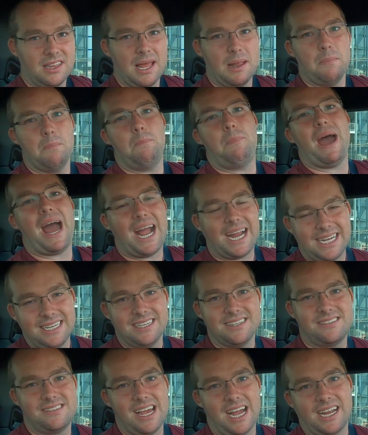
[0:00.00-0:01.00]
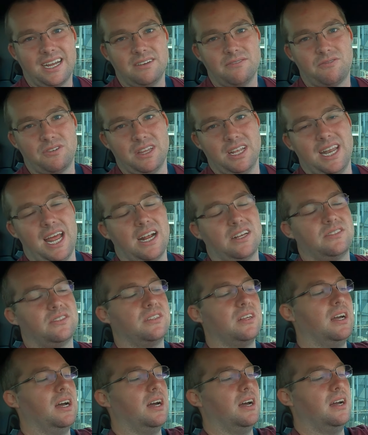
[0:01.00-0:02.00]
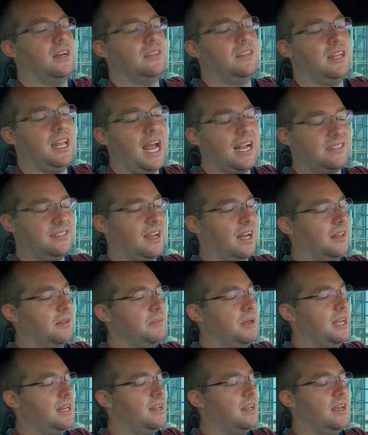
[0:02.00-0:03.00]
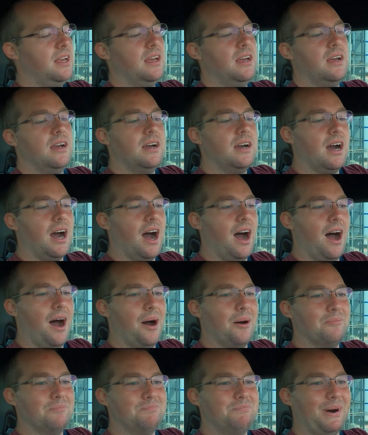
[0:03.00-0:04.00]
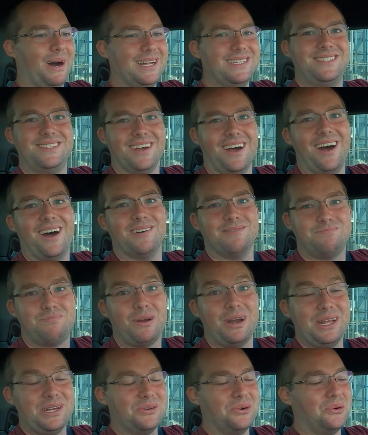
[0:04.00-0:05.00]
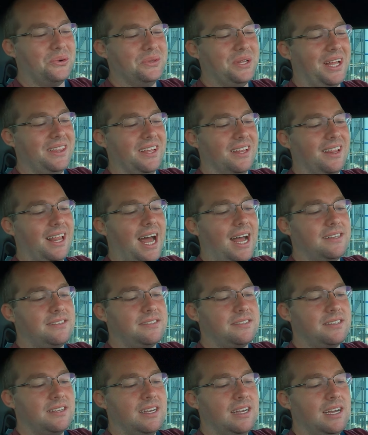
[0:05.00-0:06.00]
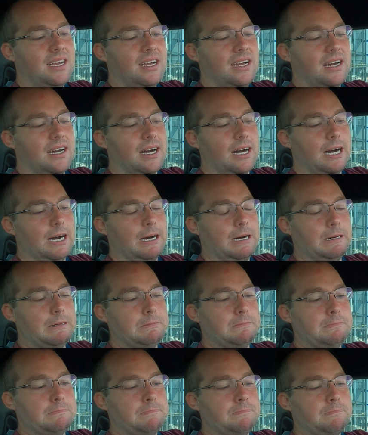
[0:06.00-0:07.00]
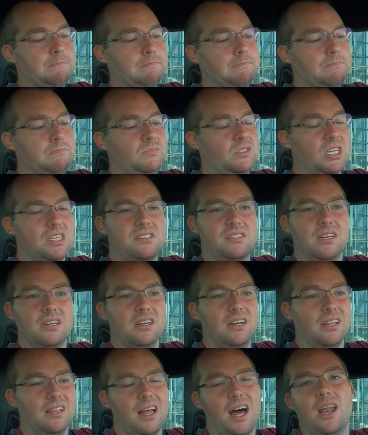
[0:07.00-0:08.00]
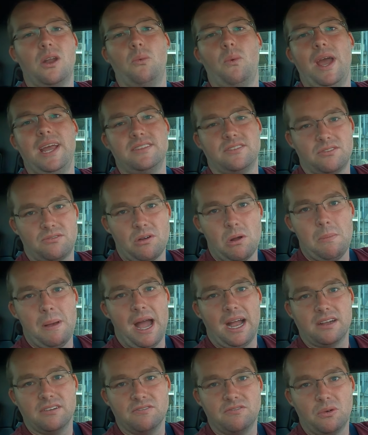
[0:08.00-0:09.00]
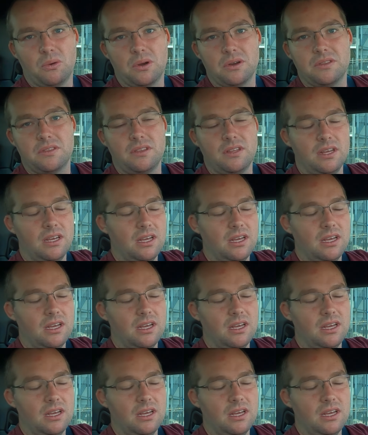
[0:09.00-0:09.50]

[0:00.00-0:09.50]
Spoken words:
and then back into second for the next element. But pretty cool nonetheless. Just a lot of weight to throw back and forth.